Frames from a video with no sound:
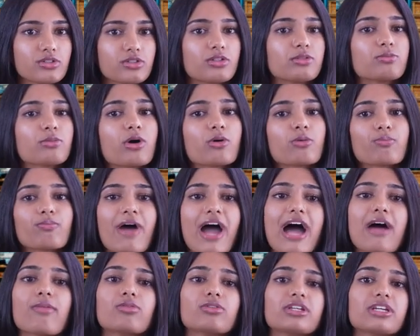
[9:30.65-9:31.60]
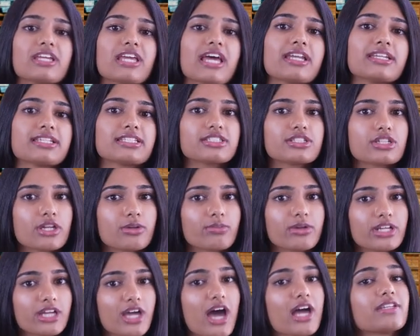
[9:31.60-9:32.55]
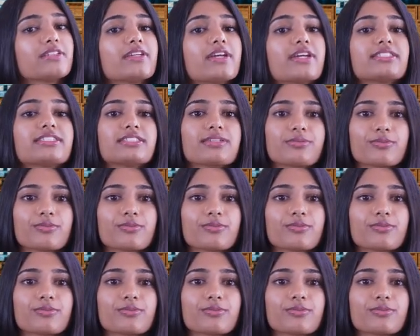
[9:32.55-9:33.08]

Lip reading: roadmap, and the team behind it.